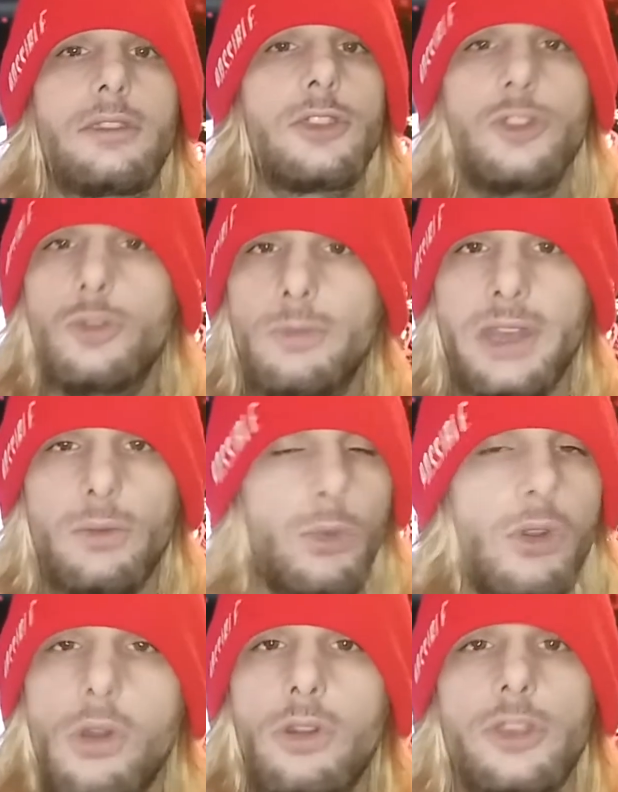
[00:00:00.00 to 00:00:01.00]
human.
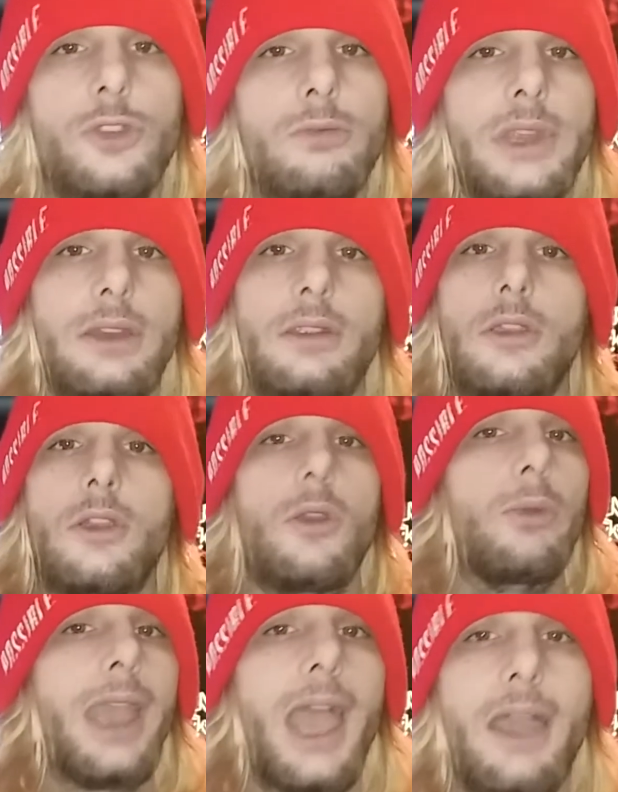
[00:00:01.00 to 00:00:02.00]
We're all human.
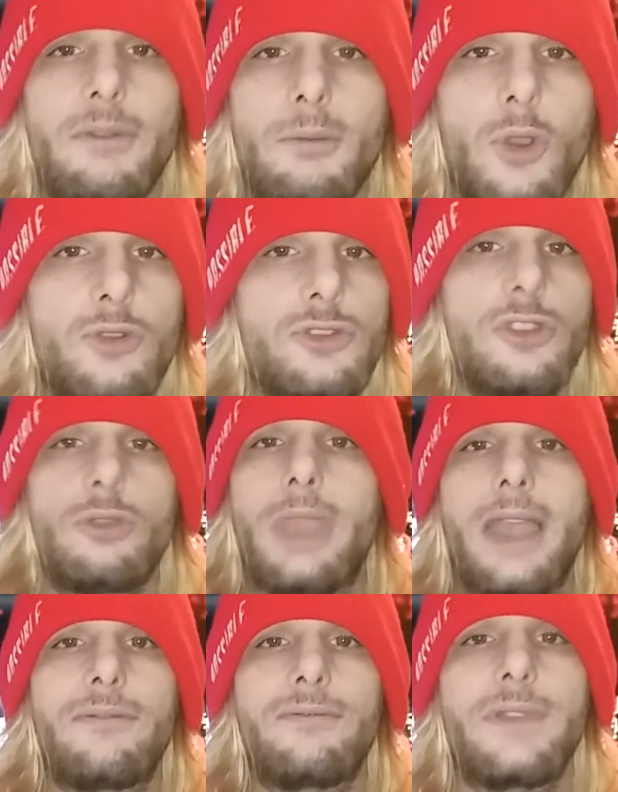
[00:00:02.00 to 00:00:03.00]
We have emotions. We
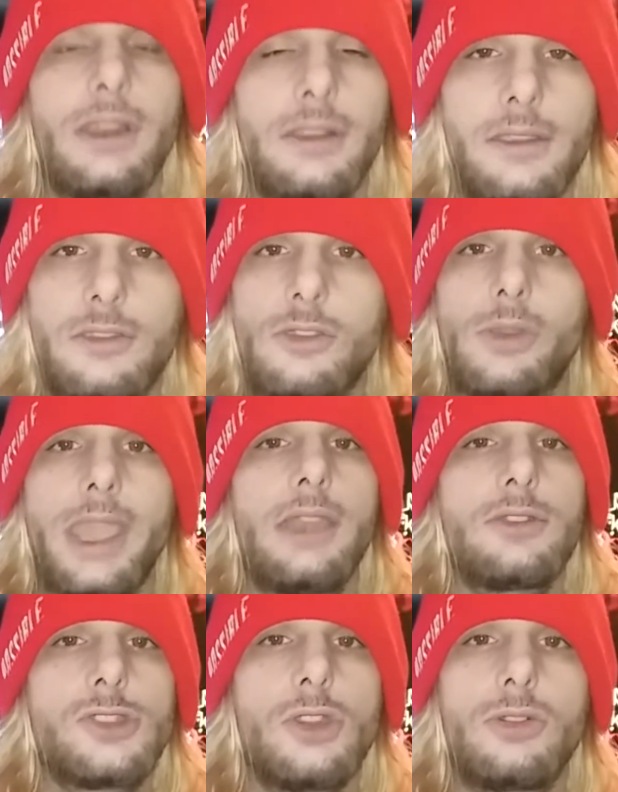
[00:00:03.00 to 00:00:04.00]
have feelings. It's okay to
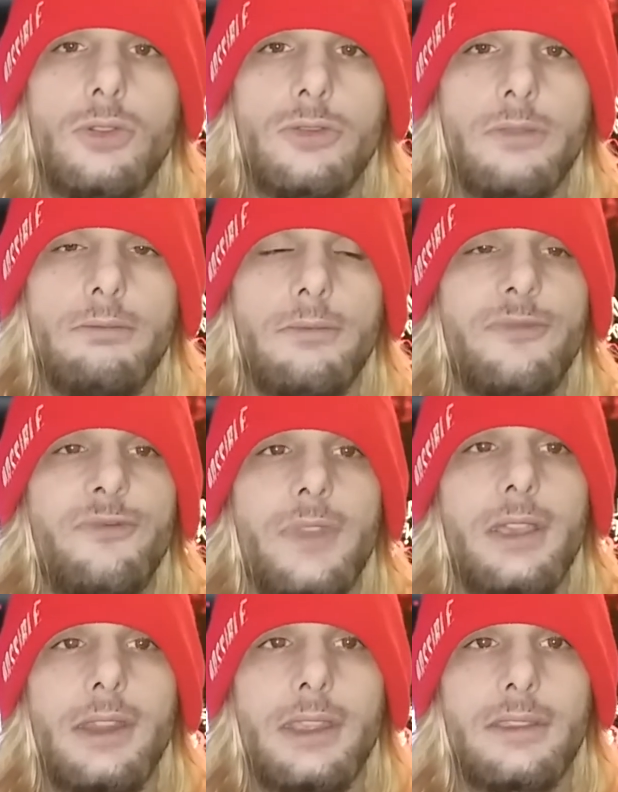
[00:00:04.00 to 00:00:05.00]
show those
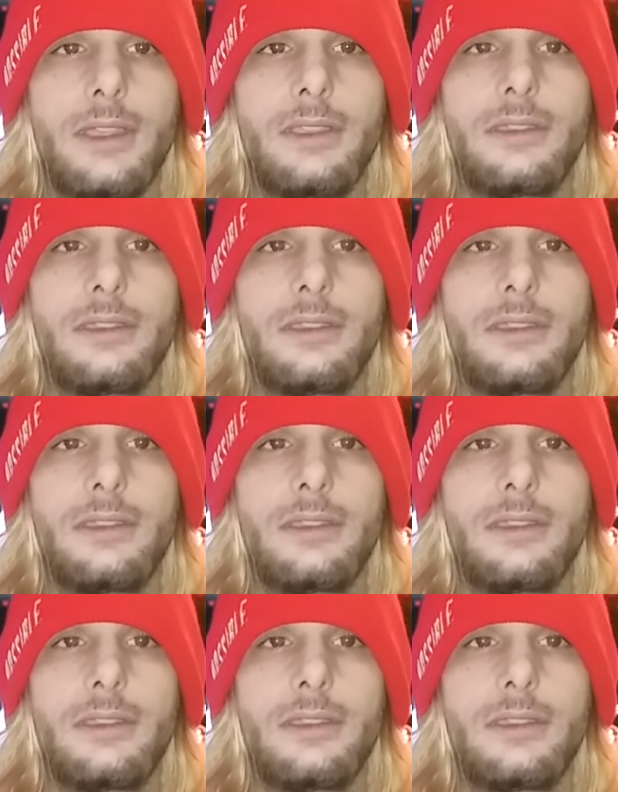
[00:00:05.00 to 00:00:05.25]
feelings.